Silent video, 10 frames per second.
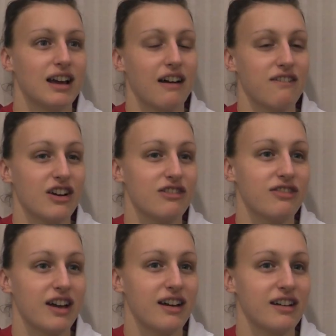I feel
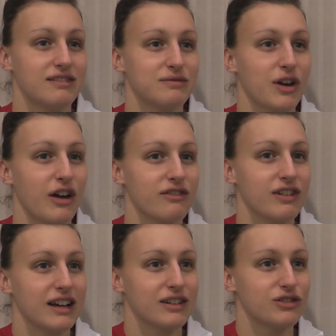fit, and
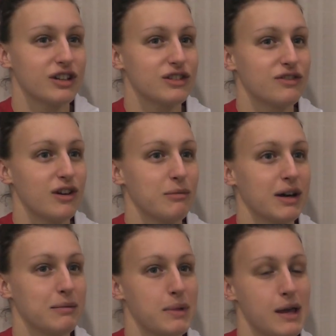hopefully I can transfer
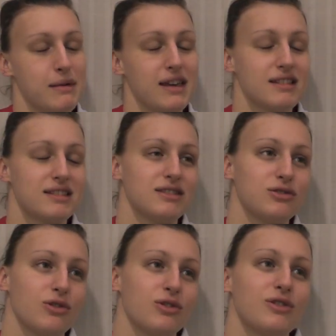my PVs
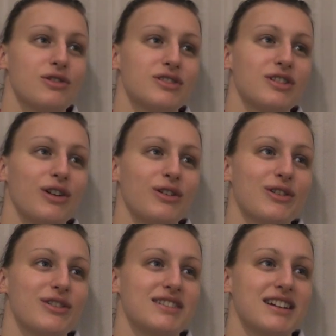short course to long
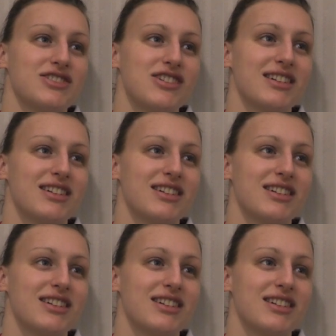course next